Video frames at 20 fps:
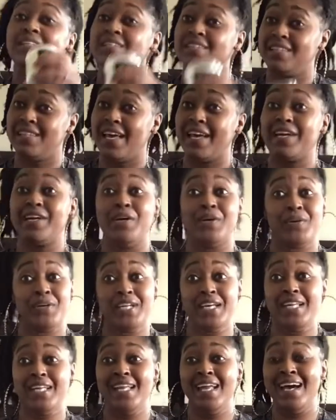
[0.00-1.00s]
like
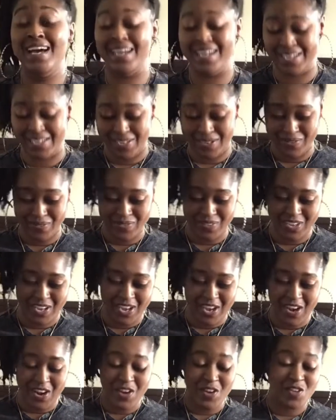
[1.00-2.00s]
coconut lime.
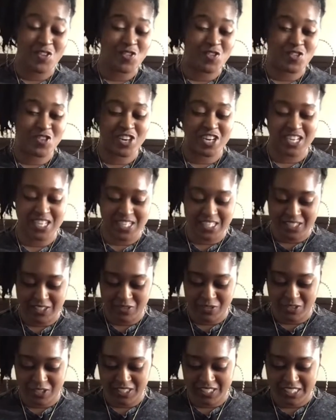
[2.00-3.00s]
Really,
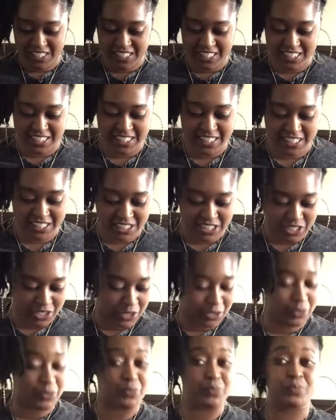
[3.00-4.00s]
really good.
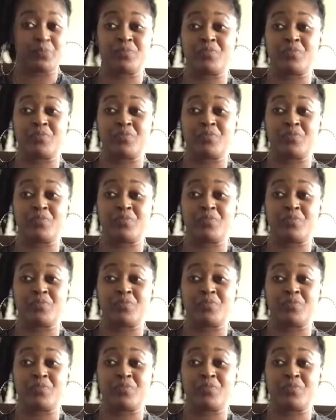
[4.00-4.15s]
So